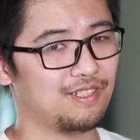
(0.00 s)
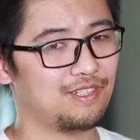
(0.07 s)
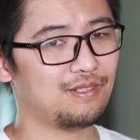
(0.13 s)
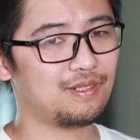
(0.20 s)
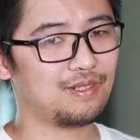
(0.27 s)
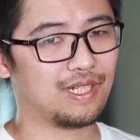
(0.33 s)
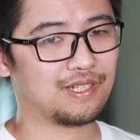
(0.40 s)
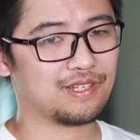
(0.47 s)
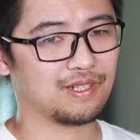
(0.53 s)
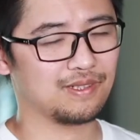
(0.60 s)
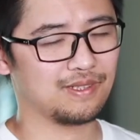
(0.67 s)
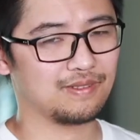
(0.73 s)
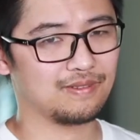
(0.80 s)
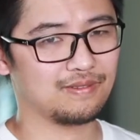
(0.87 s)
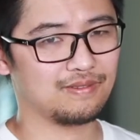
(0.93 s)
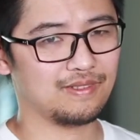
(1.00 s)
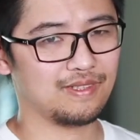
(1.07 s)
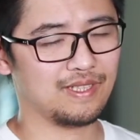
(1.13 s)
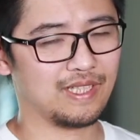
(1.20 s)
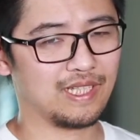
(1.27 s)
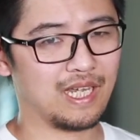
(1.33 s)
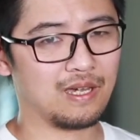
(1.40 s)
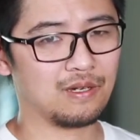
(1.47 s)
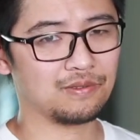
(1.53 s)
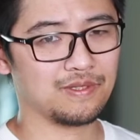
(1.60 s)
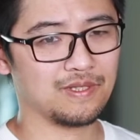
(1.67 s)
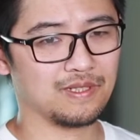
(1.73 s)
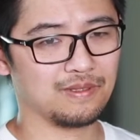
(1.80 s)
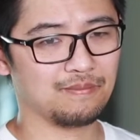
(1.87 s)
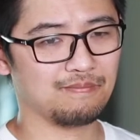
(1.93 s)
You know, actually, now
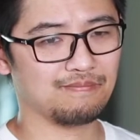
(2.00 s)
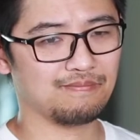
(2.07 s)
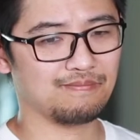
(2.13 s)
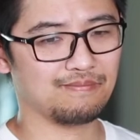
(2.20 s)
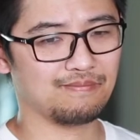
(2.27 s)
the